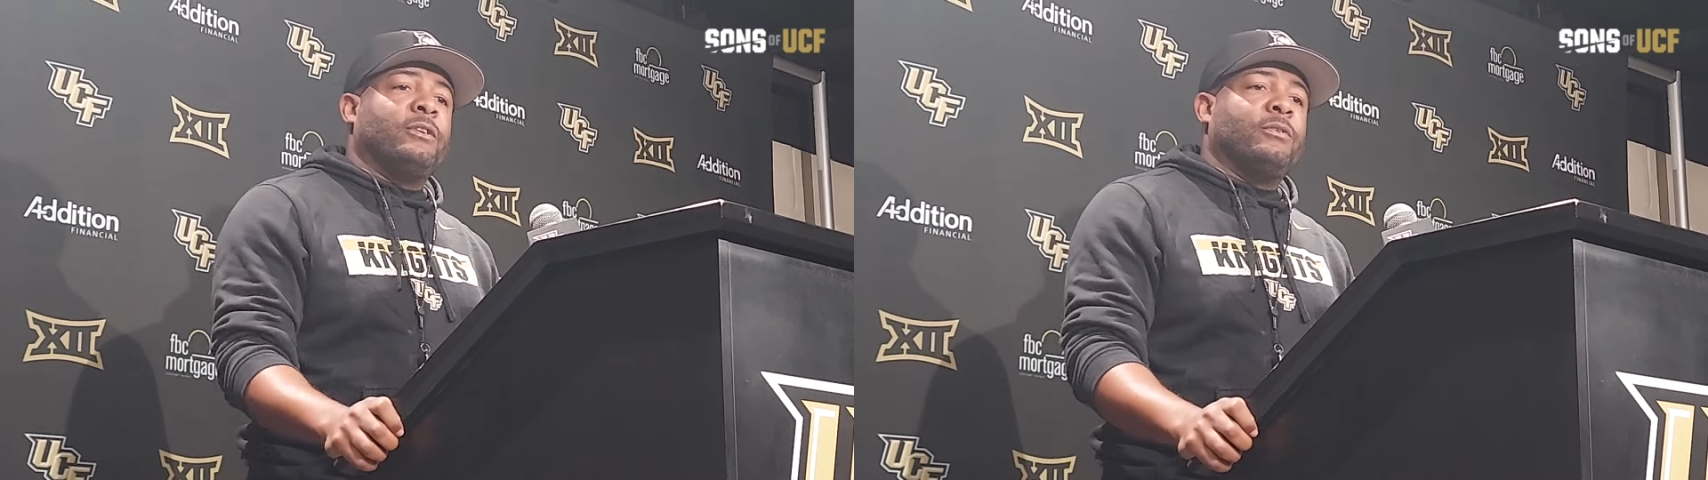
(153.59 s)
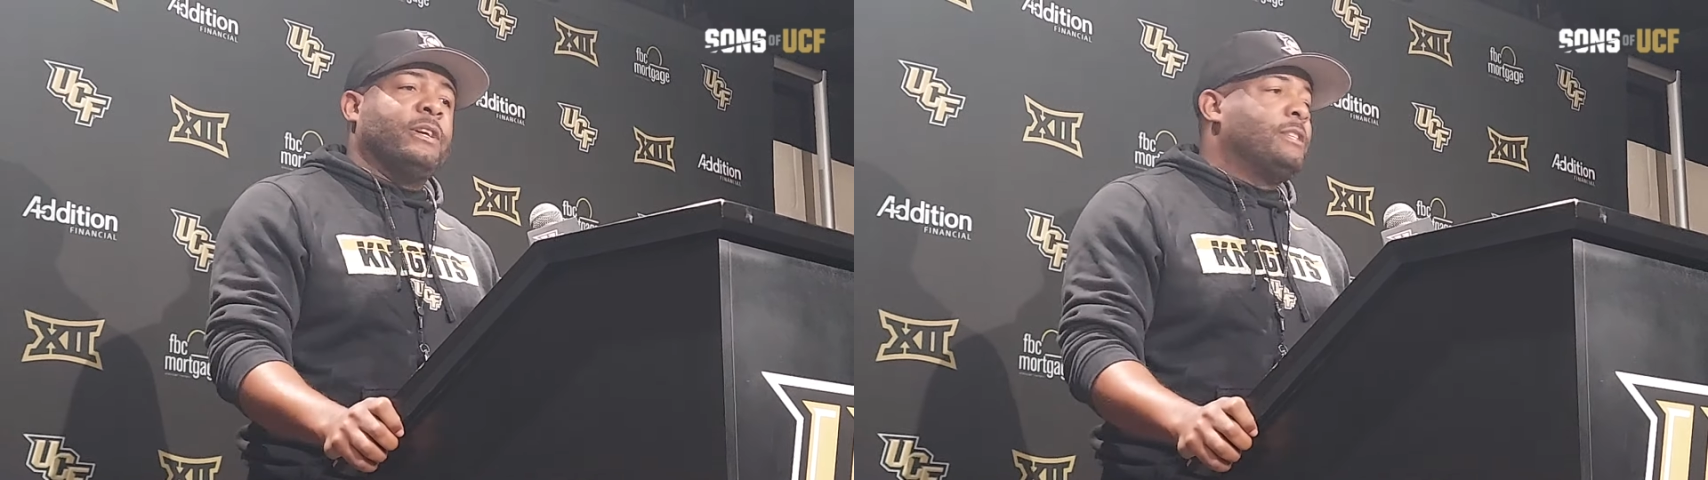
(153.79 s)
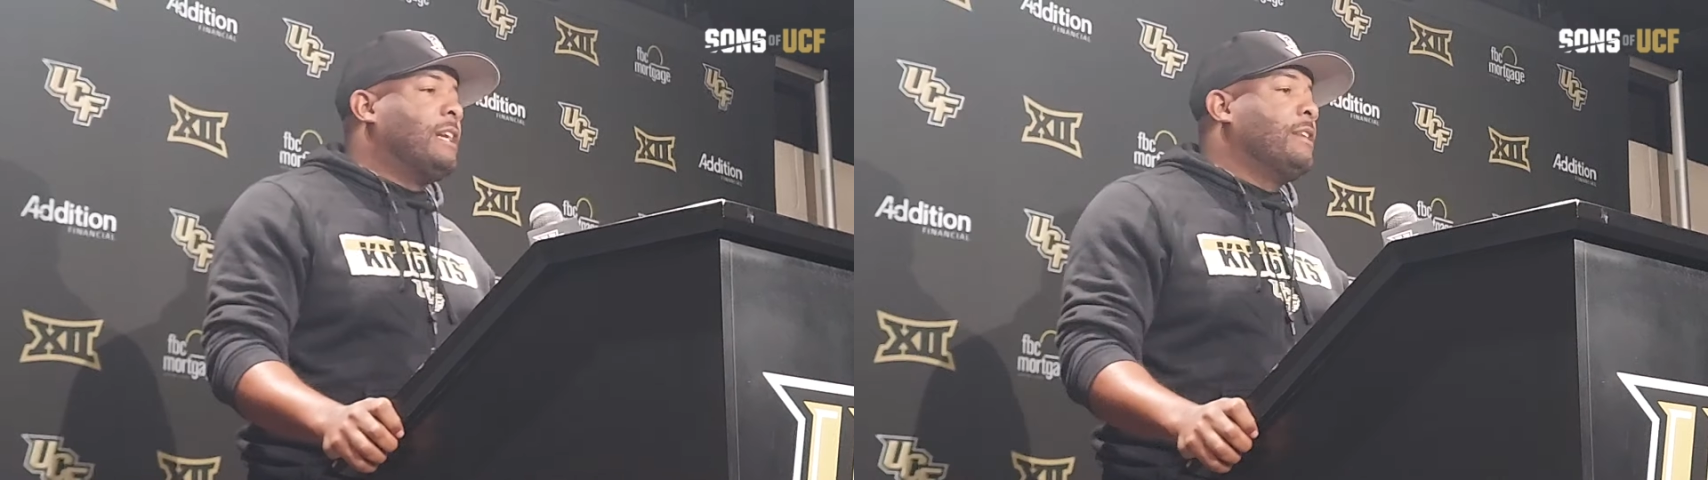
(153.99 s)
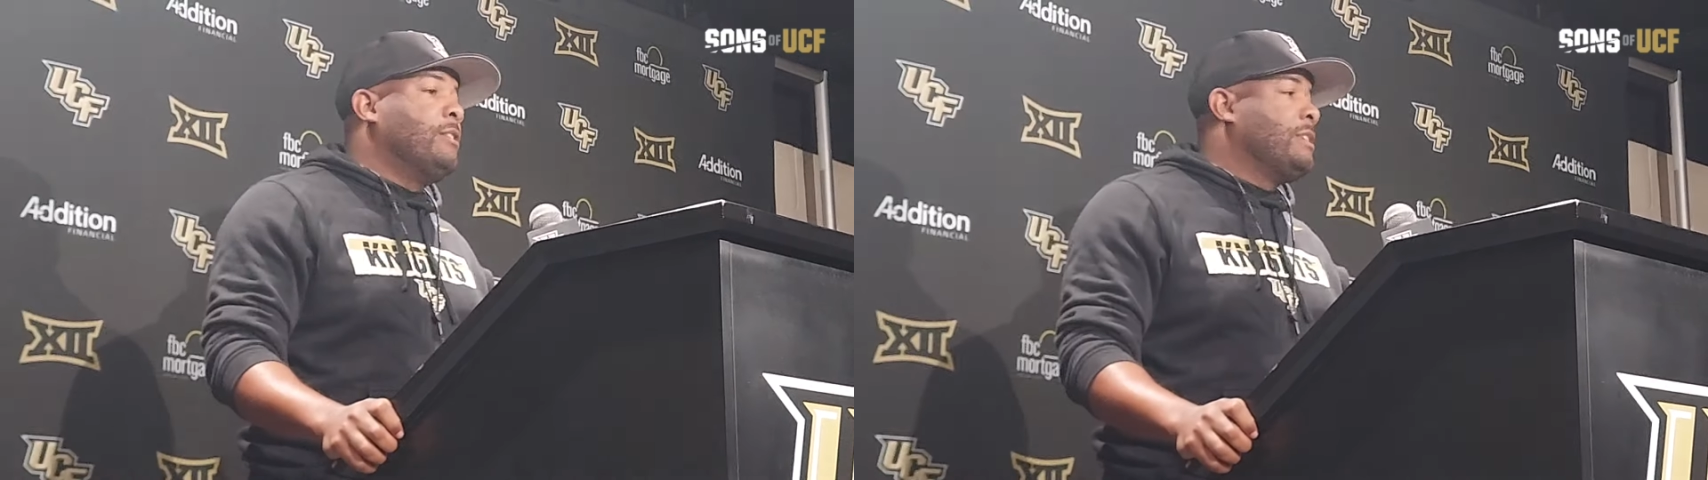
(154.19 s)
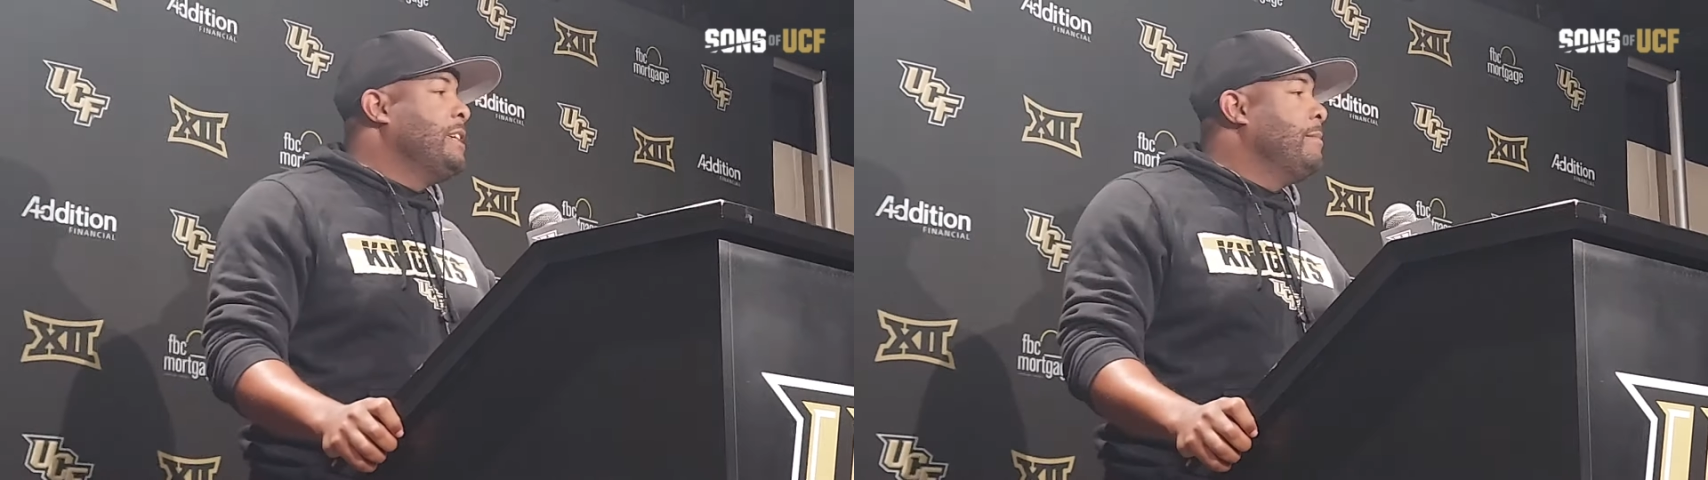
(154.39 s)
You know, they're telling
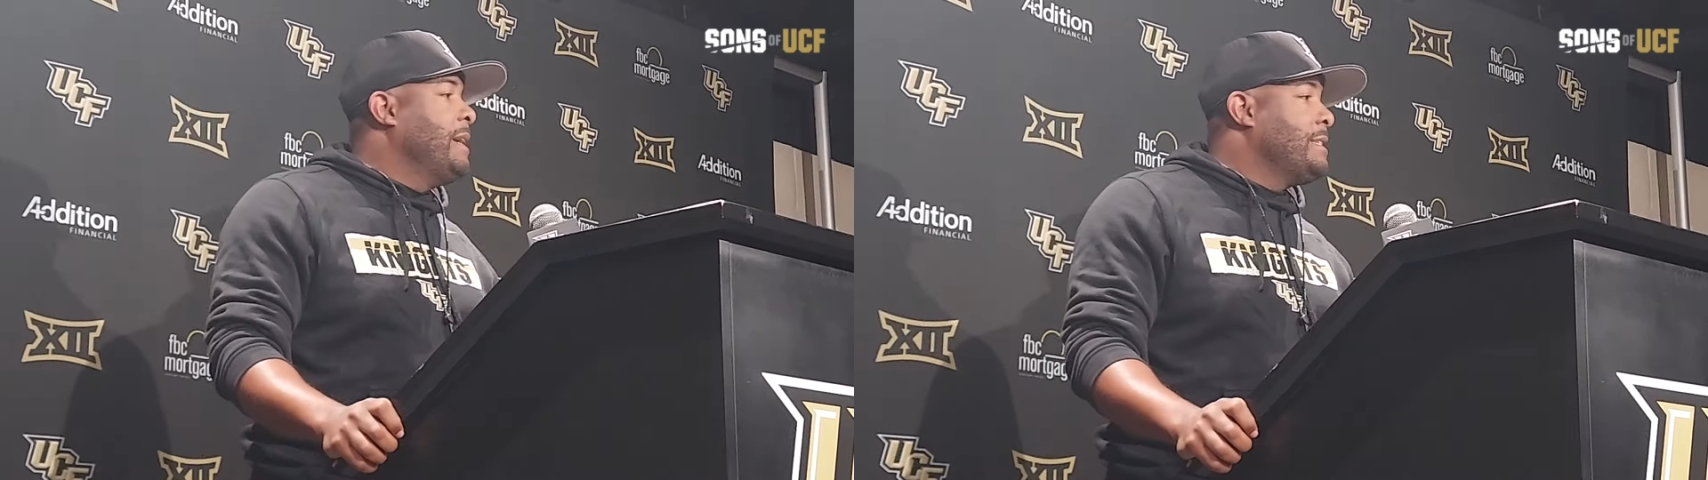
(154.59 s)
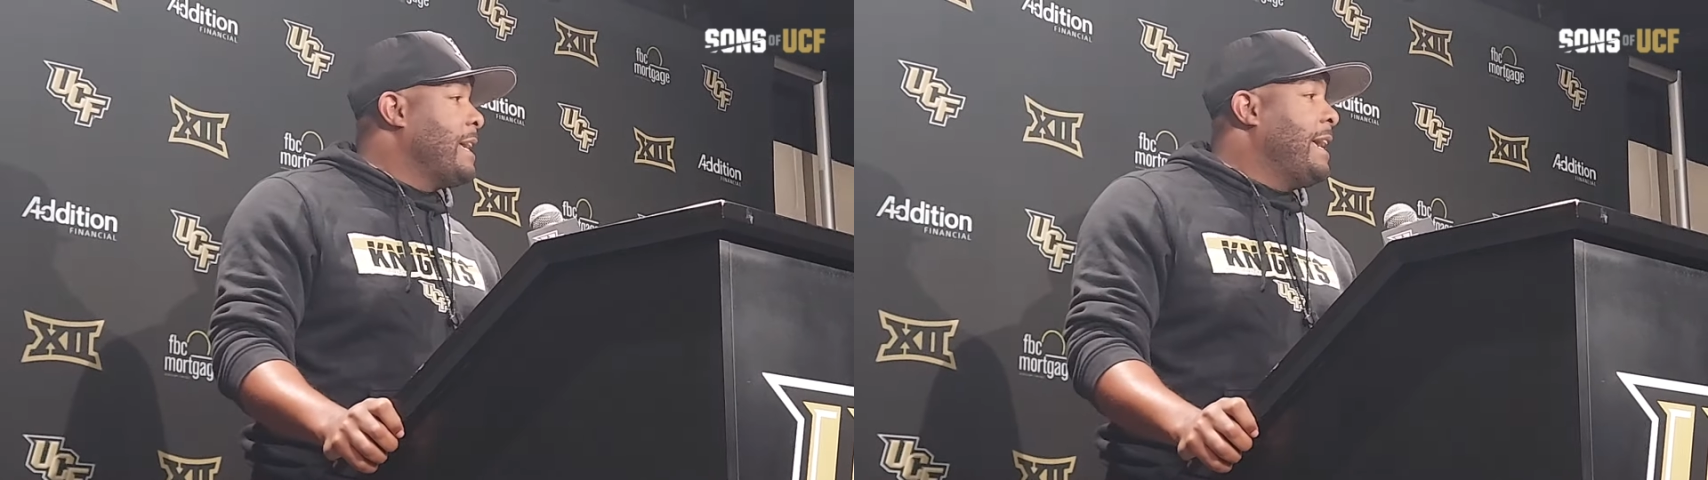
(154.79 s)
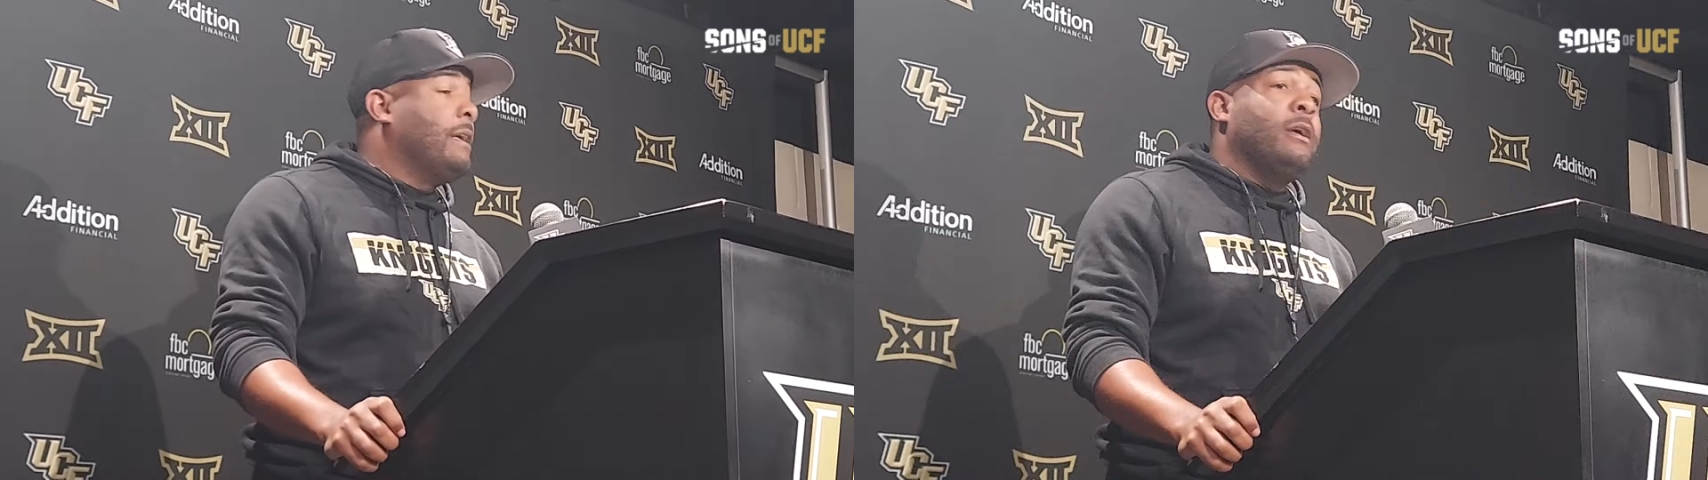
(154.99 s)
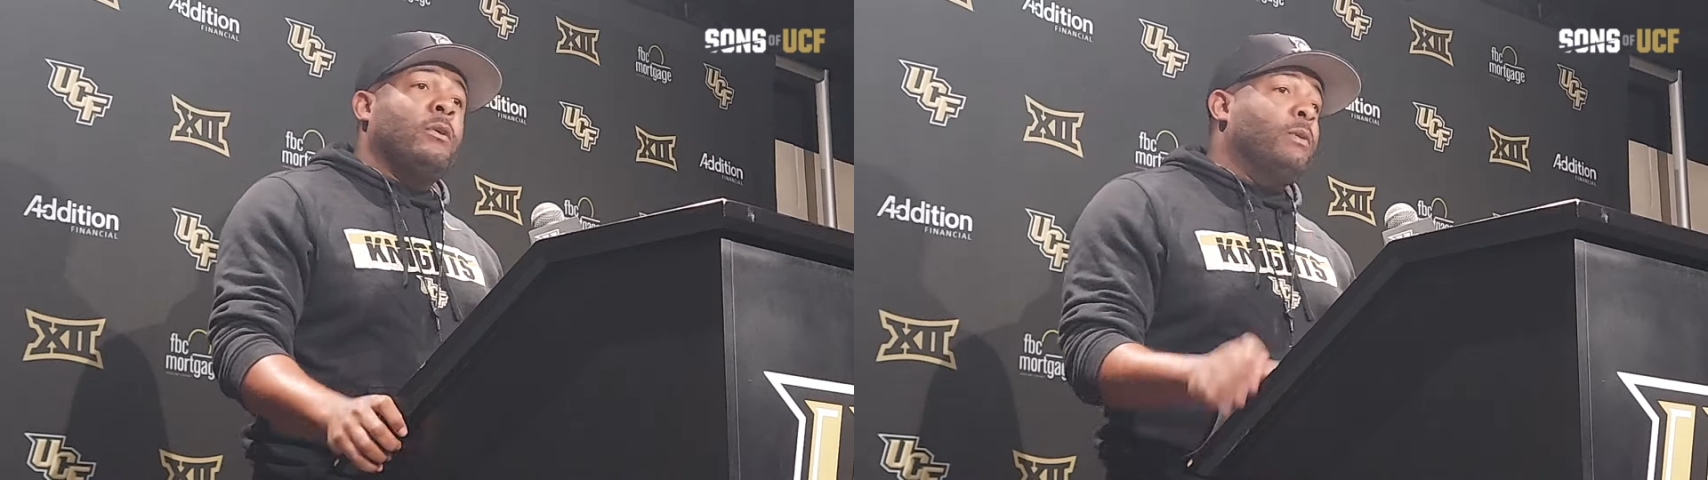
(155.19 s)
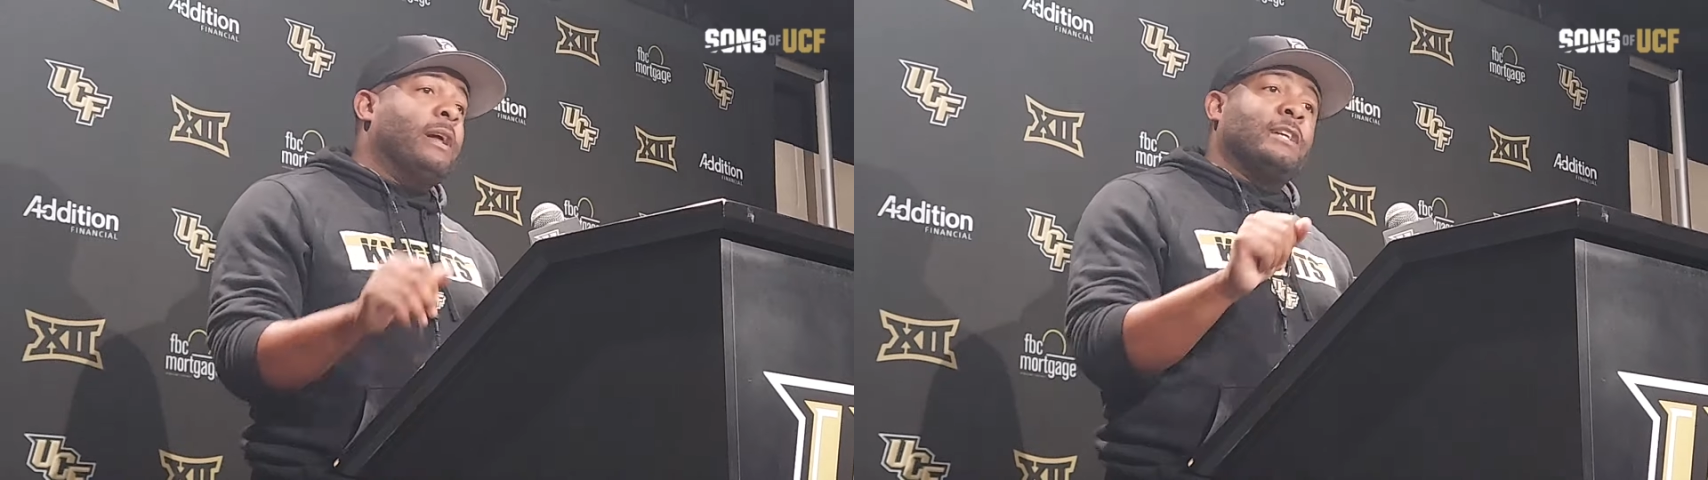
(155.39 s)
their teammates, "Hey, we're not